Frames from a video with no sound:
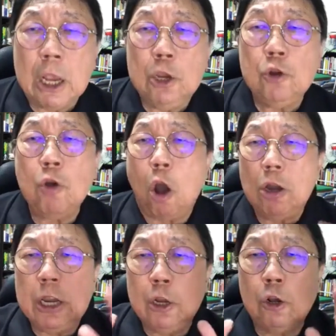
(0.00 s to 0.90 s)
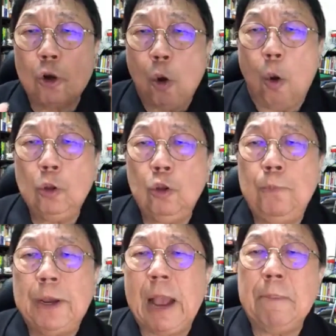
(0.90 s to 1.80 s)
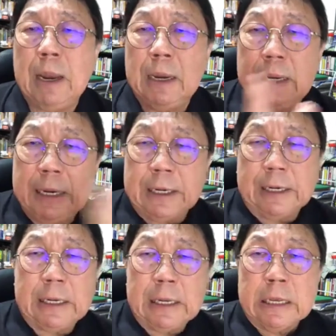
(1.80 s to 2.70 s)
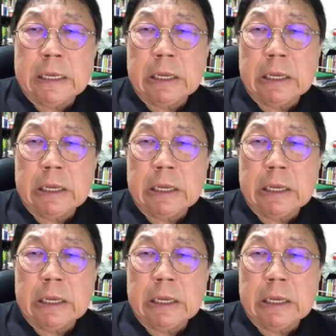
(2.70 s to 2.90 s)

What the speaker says: You only grow to become a leader,